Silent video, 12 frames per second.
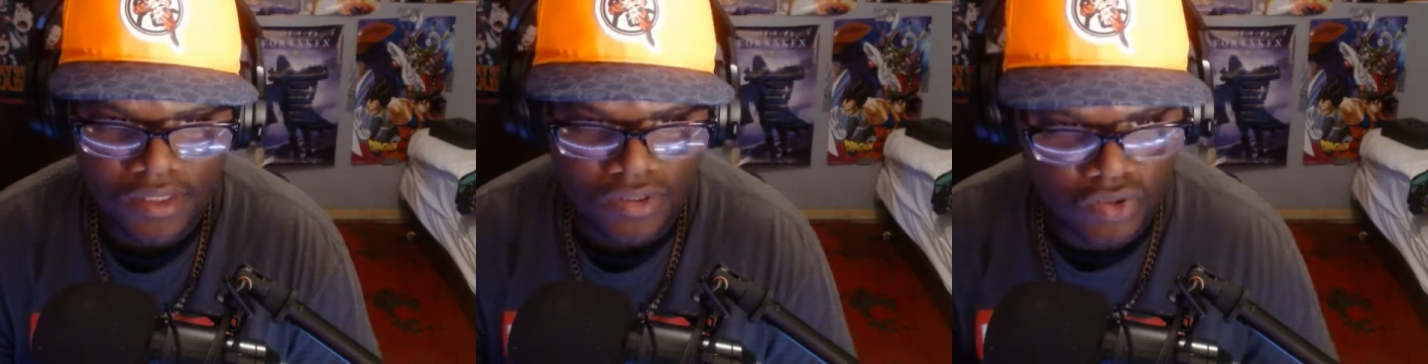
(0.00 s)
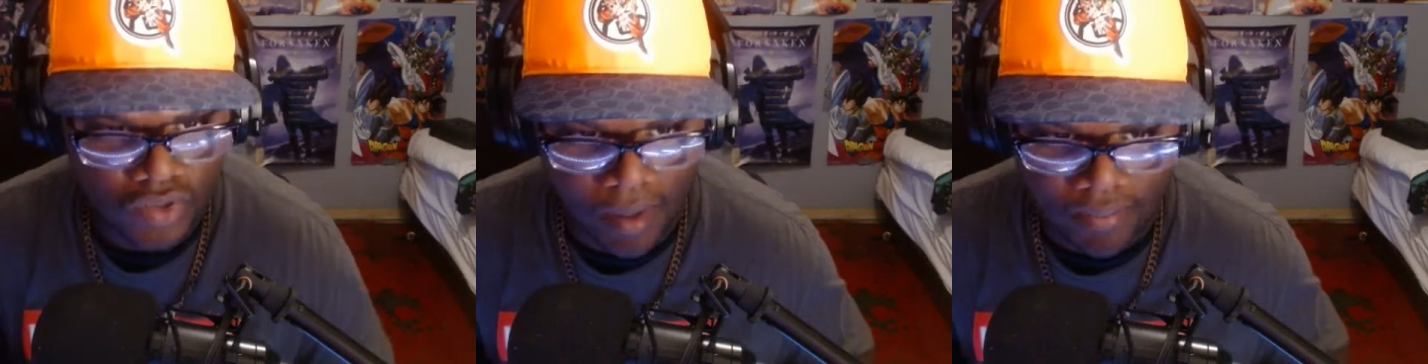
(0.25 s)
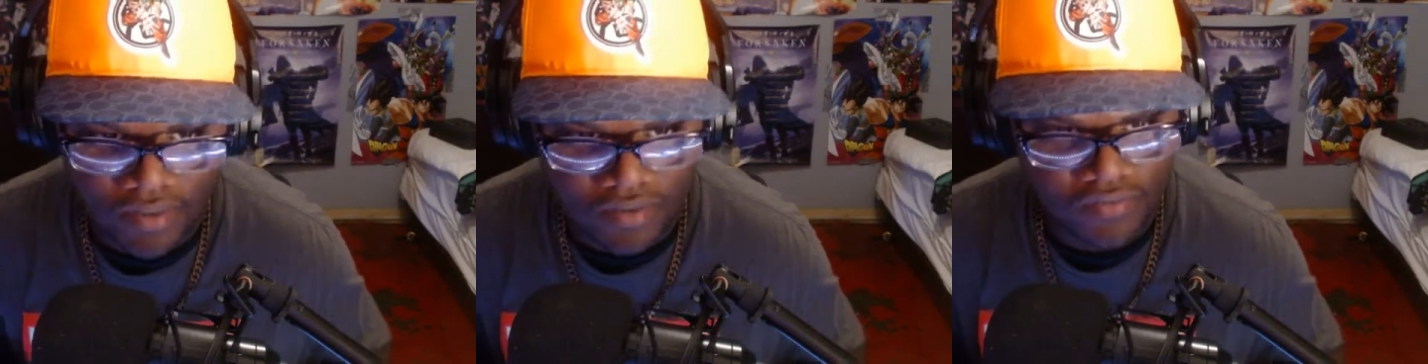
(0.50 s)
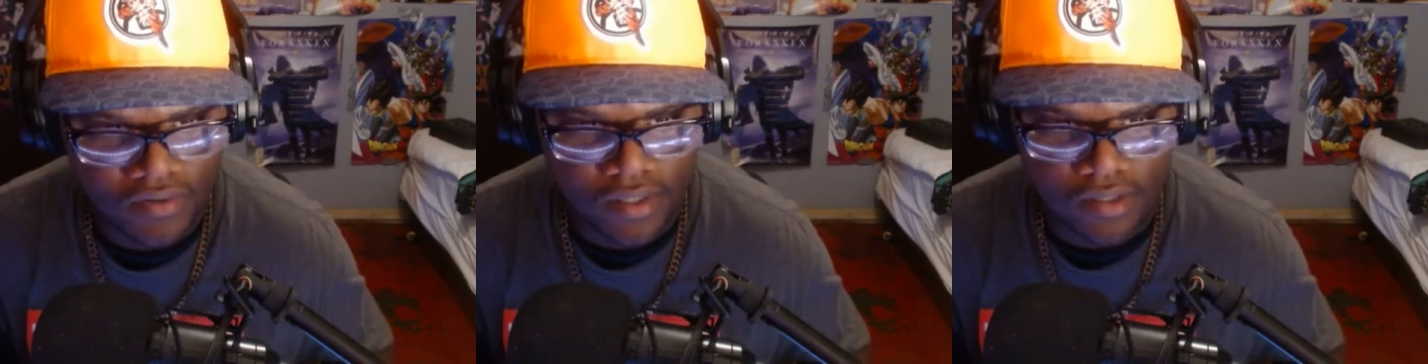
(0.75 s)
dropped his
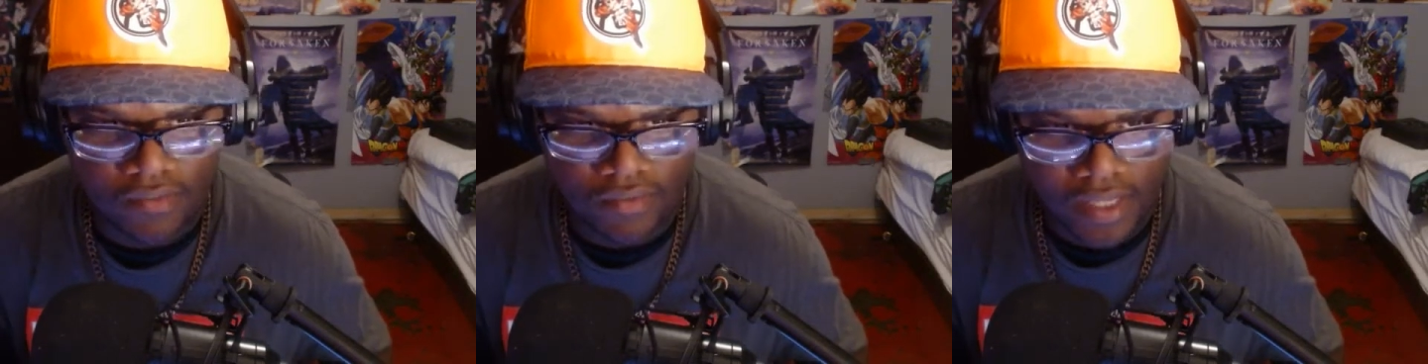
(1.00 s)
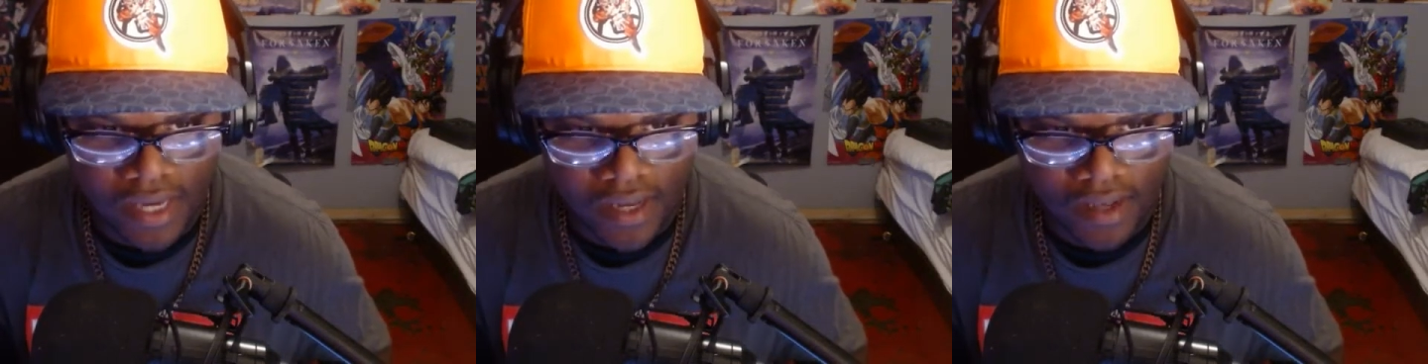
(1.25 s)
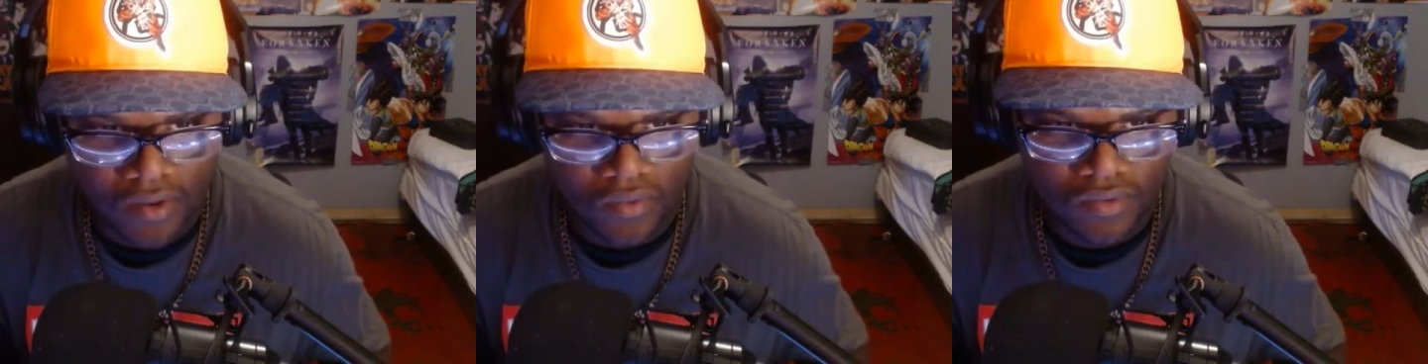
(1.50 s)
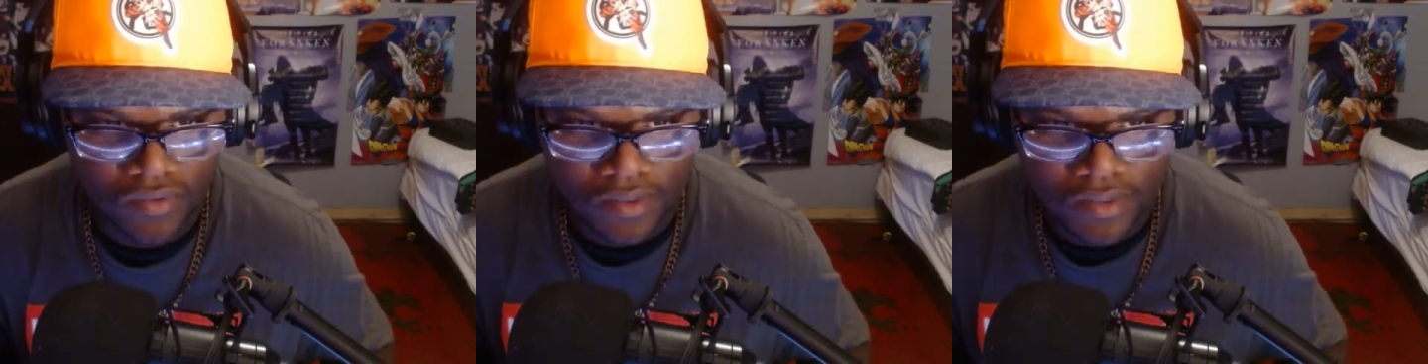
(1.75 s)
fucking
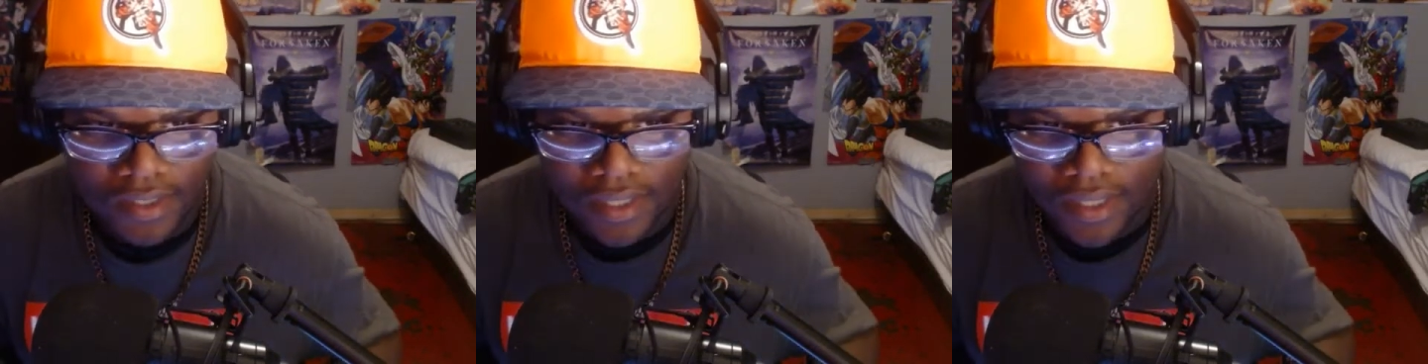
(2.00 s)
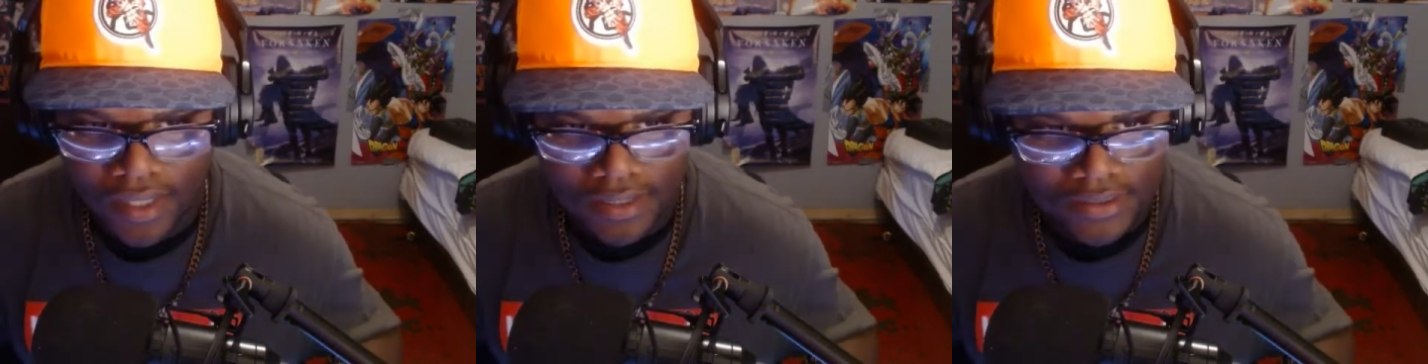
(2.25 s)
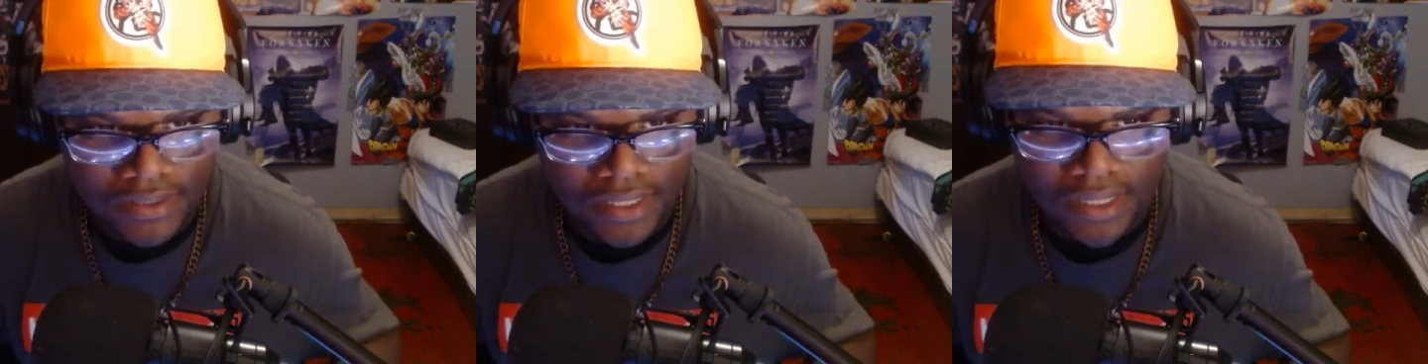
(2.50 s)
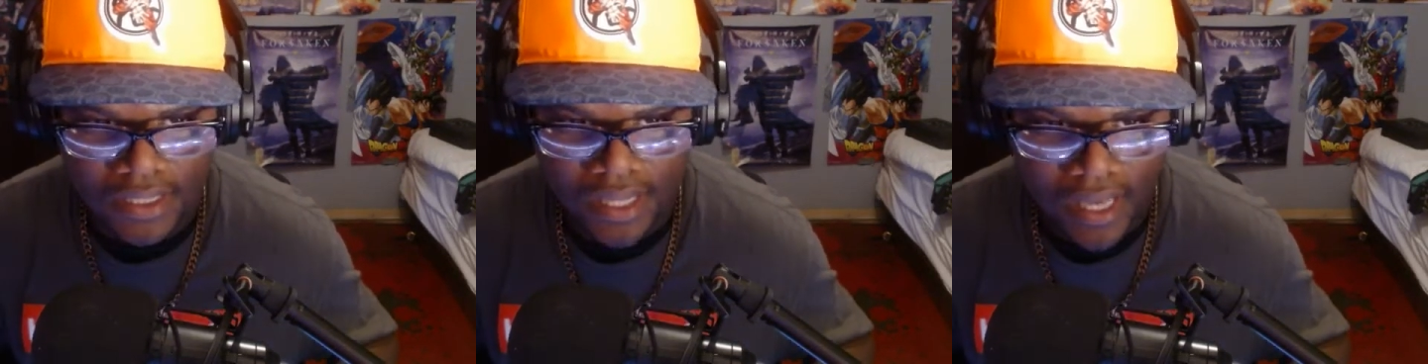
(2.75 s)
towel and this
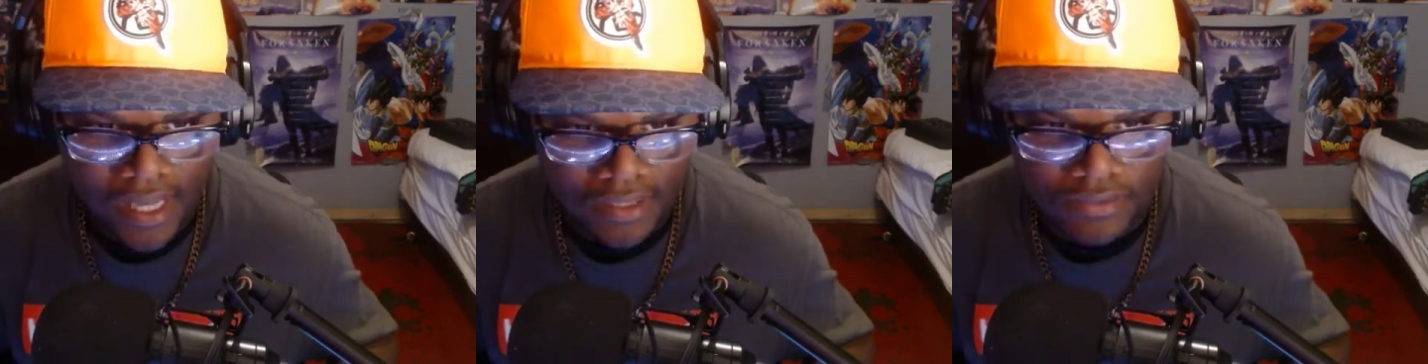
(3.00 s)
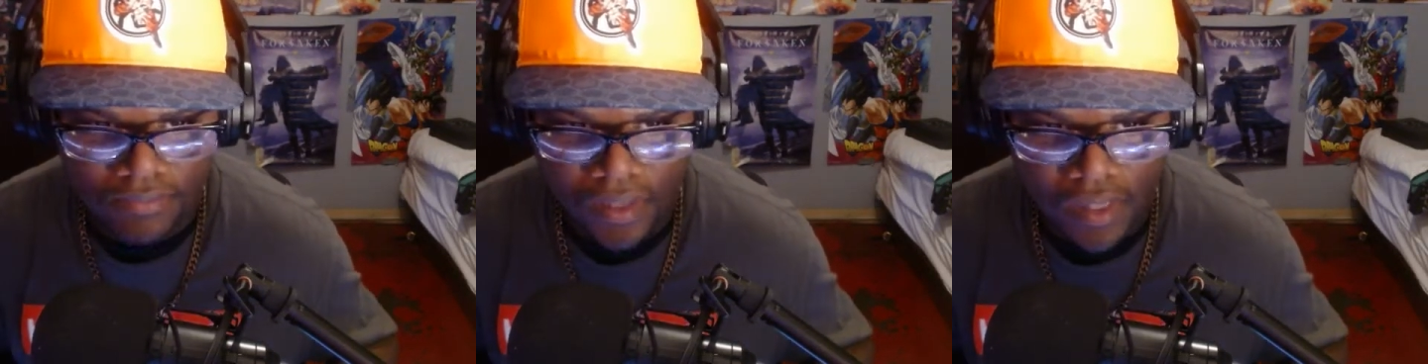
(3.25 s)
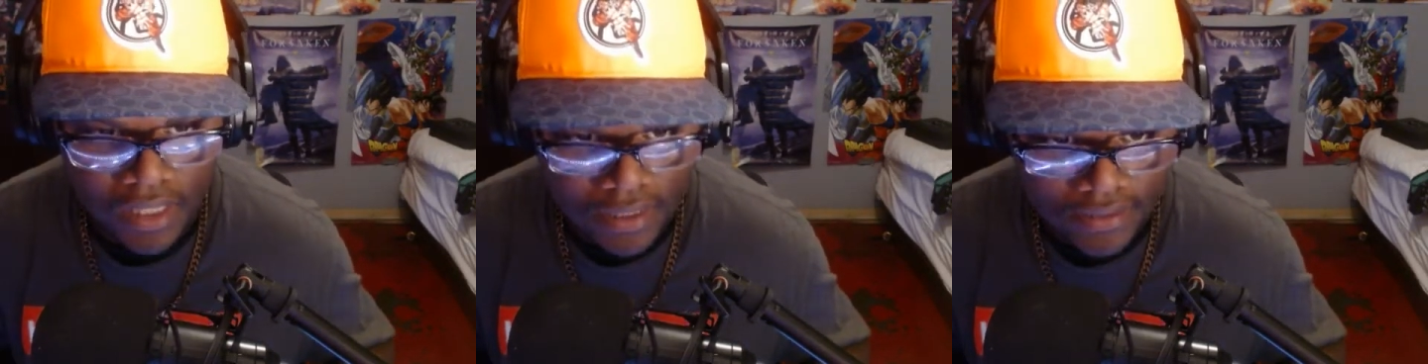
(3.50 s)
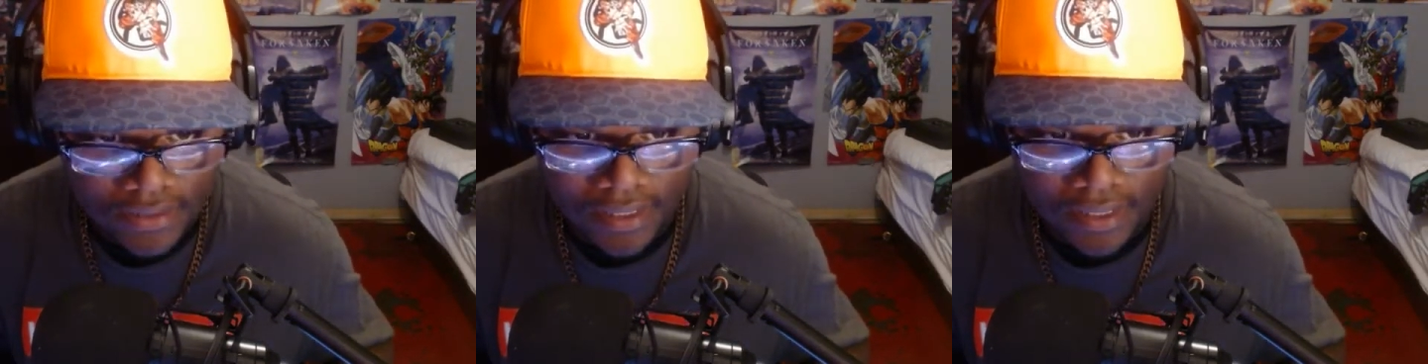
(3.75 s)
nigga had a small
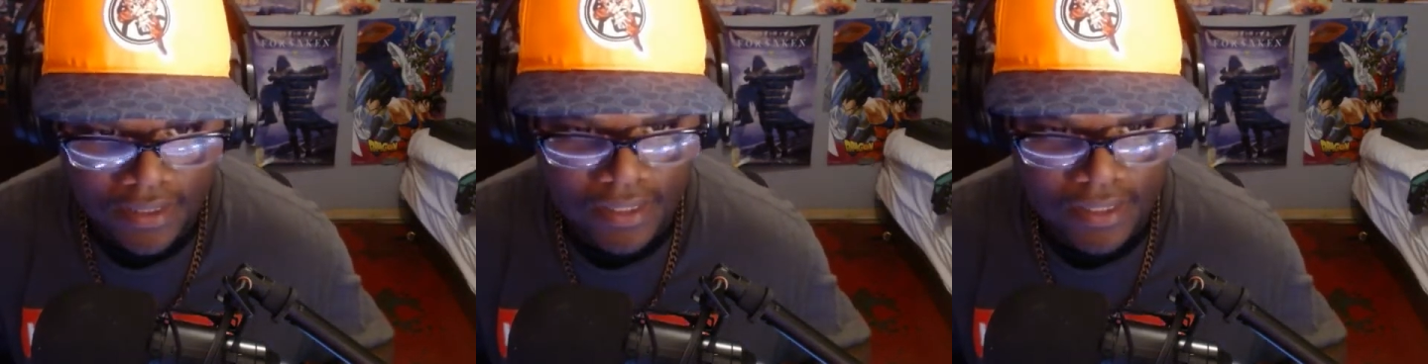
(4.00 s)
ass dick,